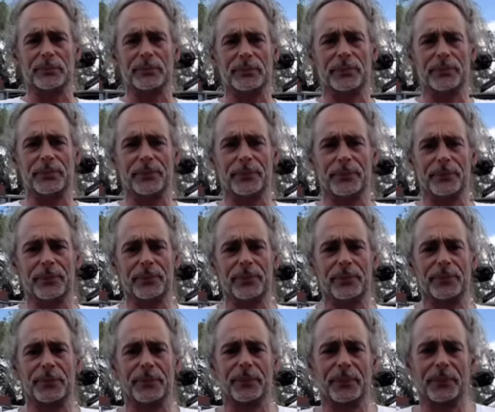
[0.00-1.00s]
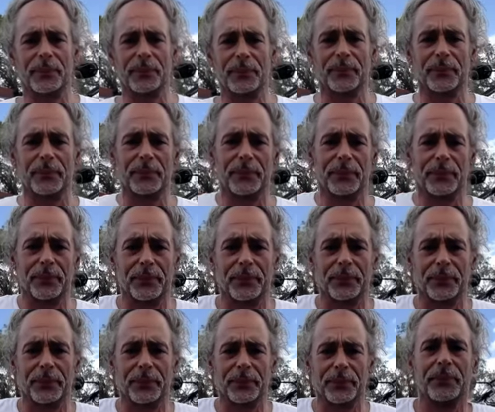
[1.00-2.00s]

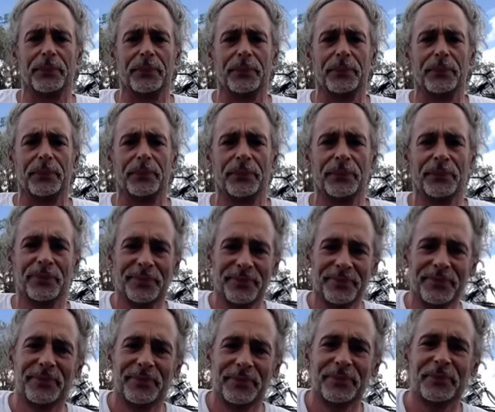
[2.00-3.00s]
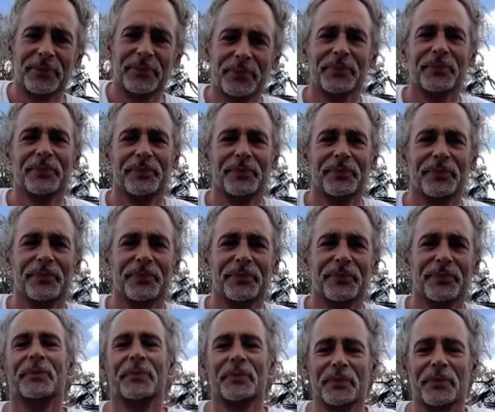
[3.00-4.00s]

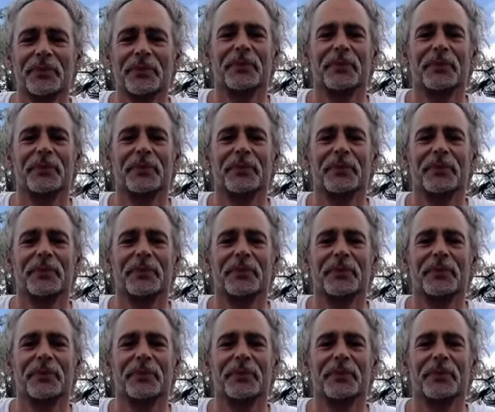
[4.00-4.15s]
This person isn't speaking.